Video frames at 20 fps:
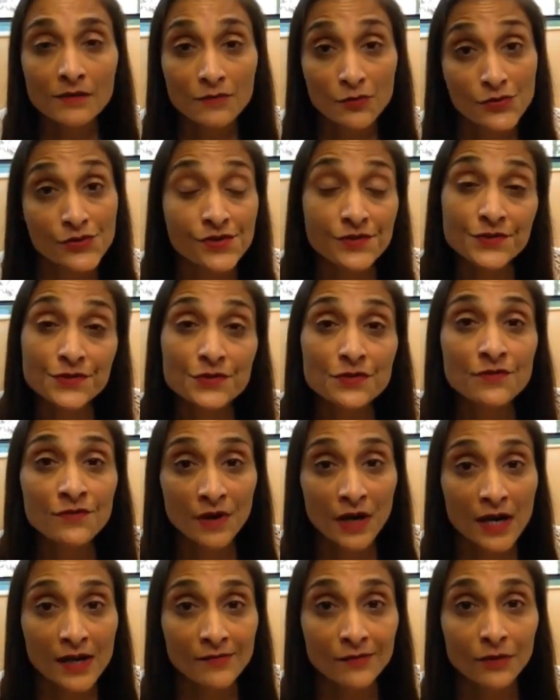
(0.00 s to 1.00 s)
for their
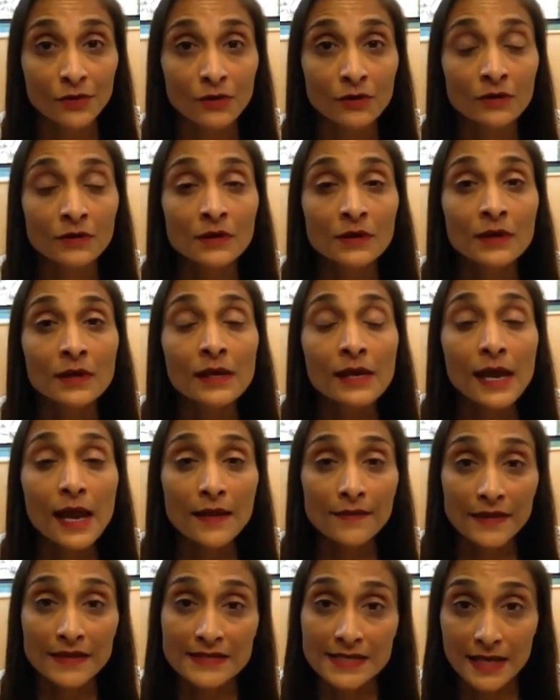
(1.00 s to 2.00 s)
survival?
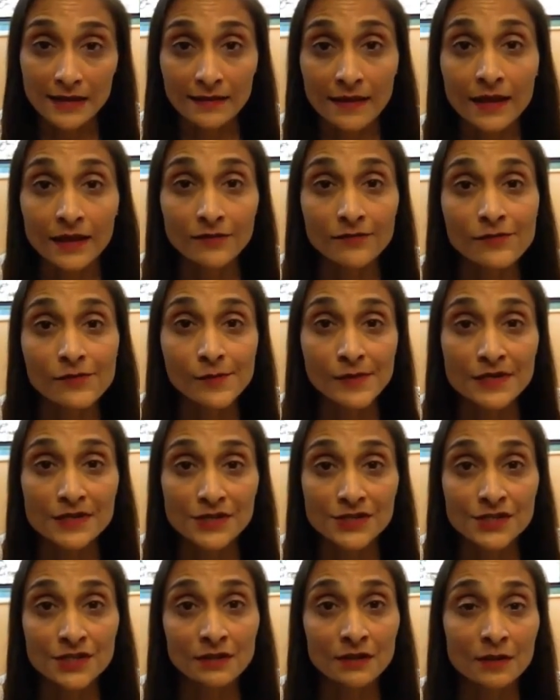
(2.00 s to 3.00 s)
And they take that
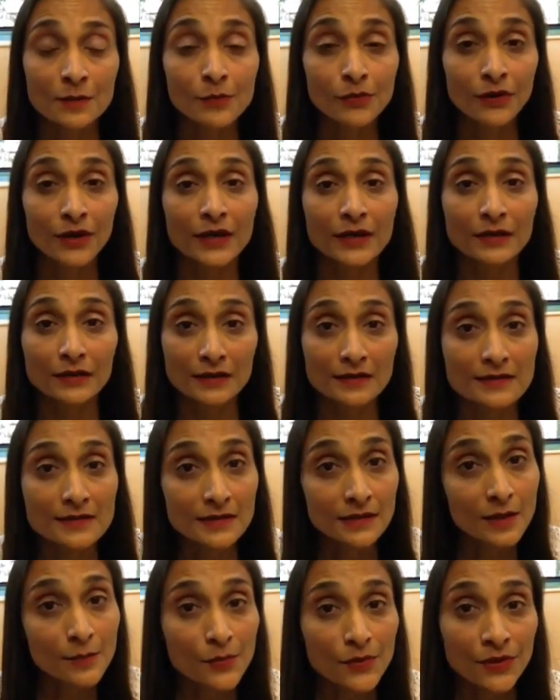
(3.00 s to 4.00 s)
information, the brain links
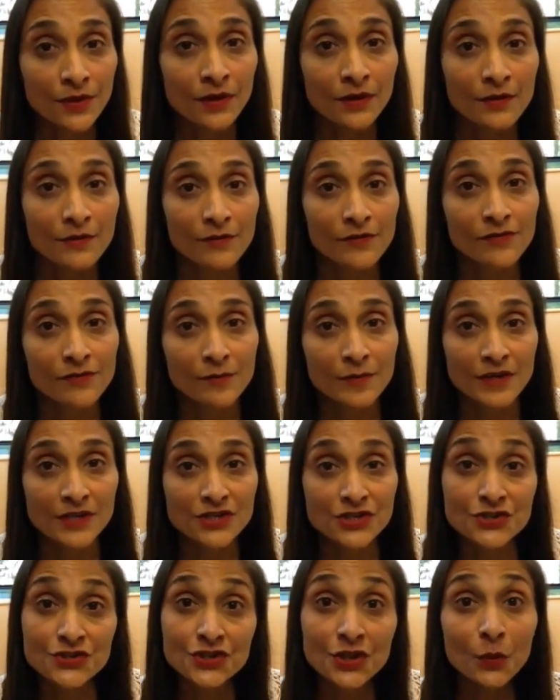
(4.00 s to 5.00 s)
it up with other
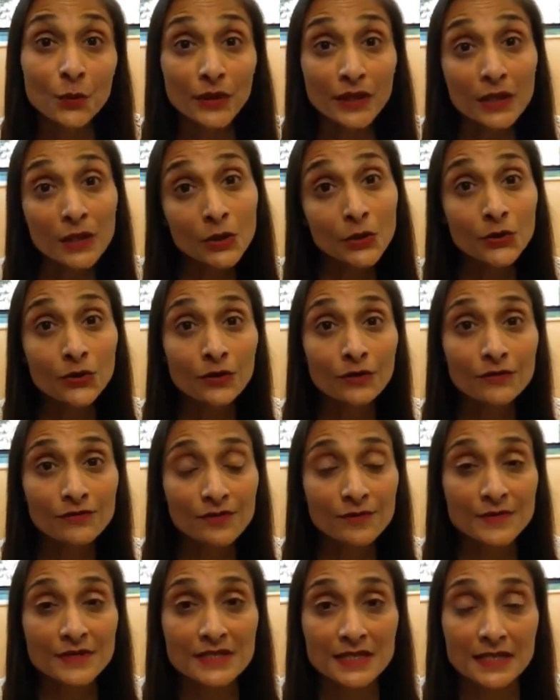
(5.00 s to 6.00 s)
information, so we learn
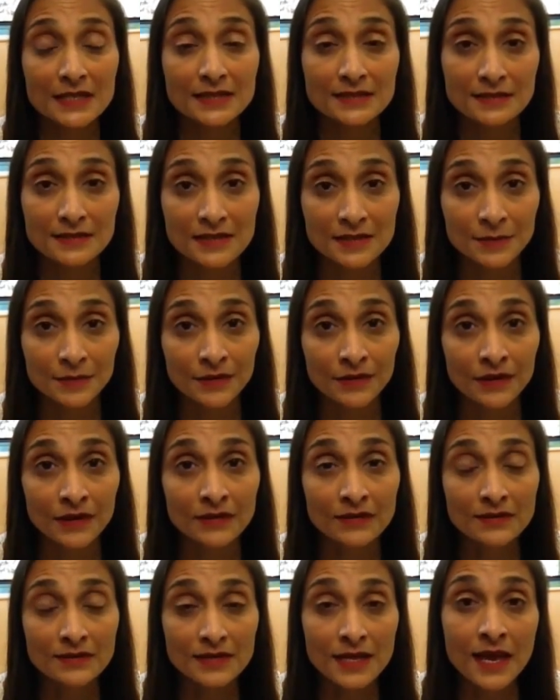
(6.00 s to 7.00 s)
from the day's
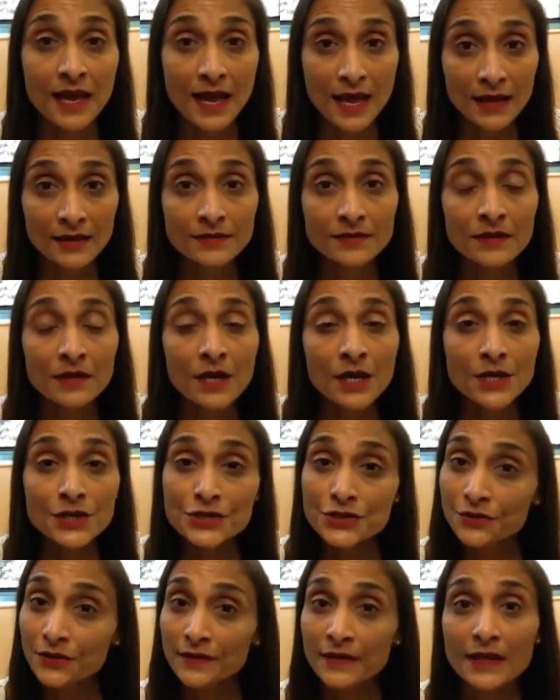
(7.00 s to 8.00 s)
experience. And
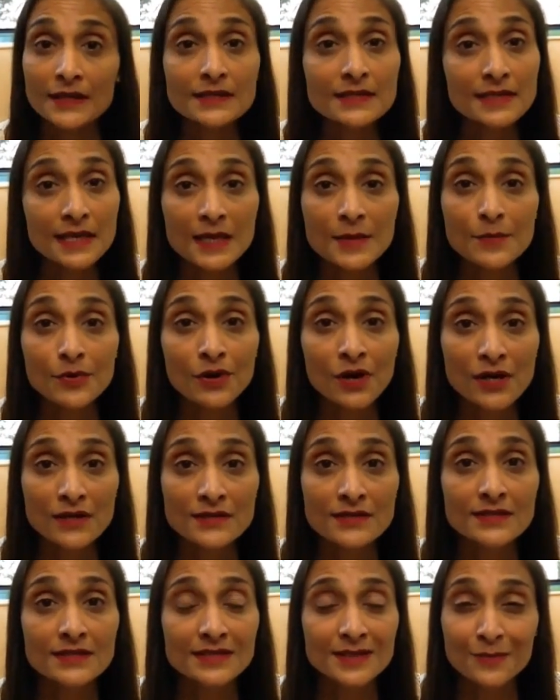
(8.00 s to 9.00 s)
during that same
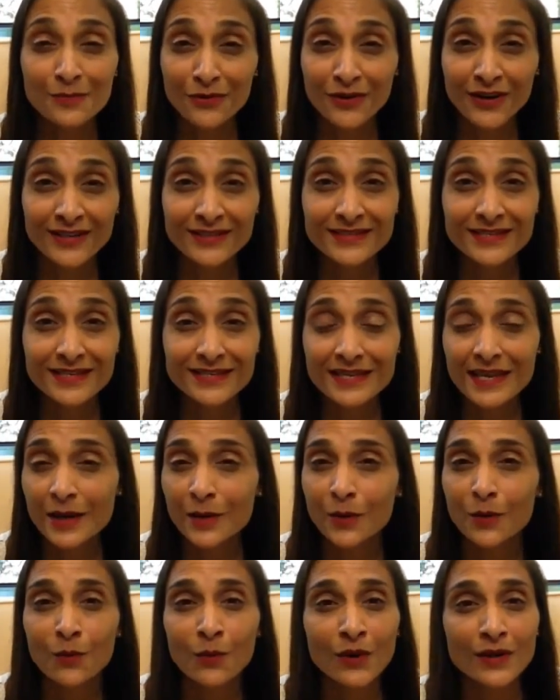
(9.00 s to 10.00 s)
process, the brain says,
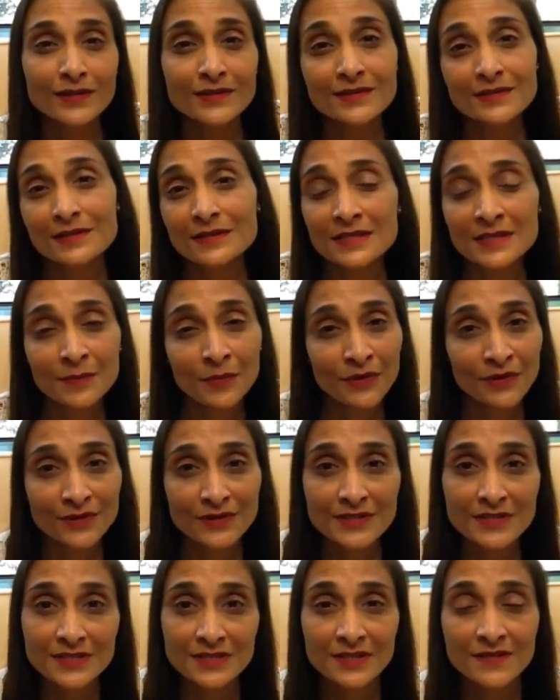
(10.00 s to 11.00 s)
hey, what's the
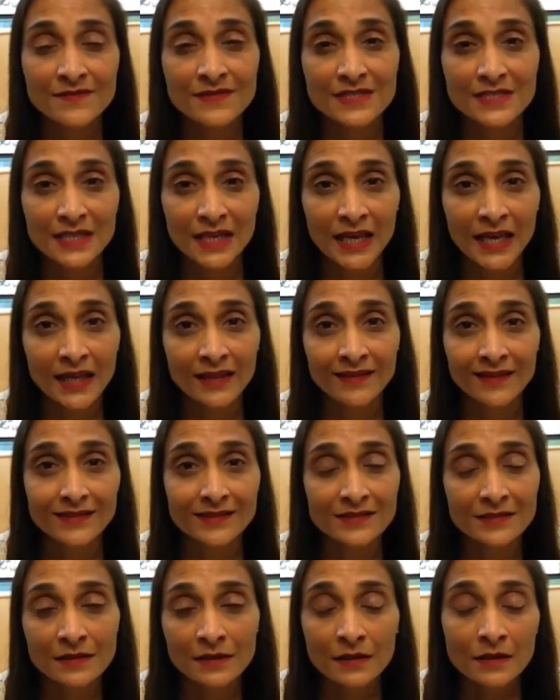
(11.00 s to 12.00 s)
experiences of the day
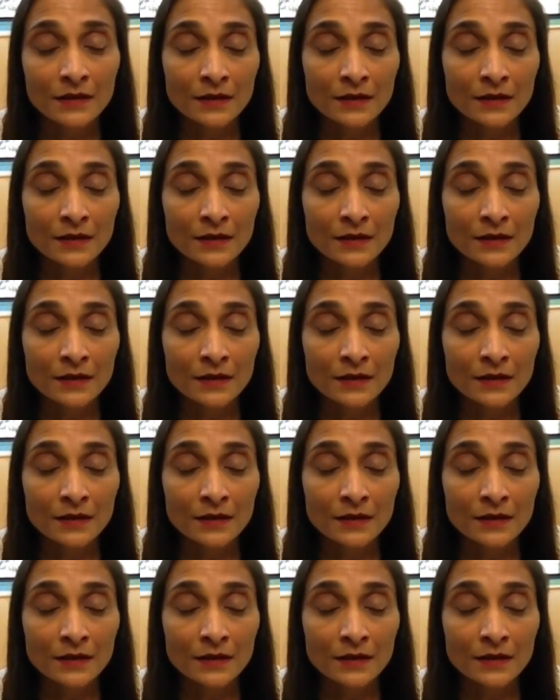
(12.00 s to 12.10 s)
that's